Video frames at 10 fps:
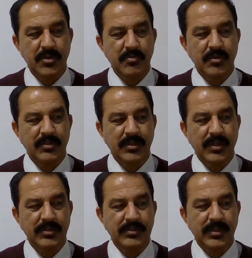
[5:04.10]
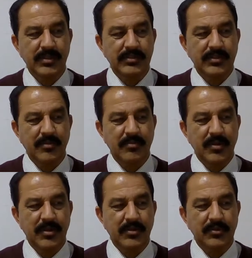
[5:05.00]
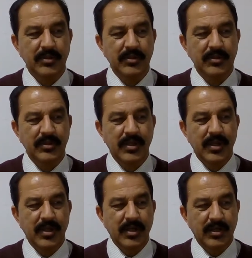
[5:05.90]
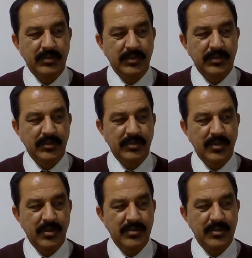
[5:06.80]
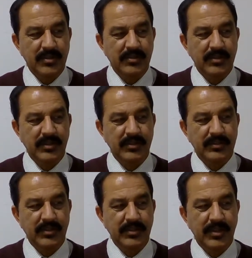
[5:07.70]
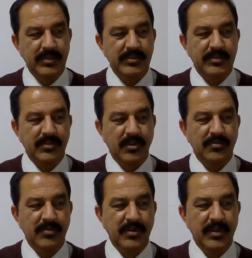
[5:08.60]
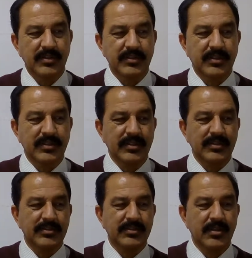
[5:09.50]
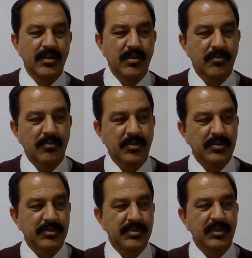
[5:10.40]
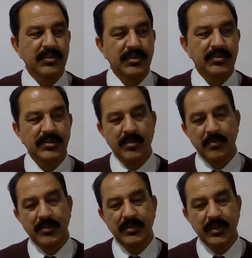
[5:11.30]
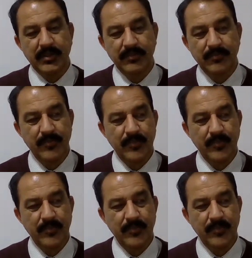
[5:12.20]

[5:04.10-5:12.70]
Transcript: durable tiles as compared to the other hardener and the dense, tough, and the less porous than the ceramic tile.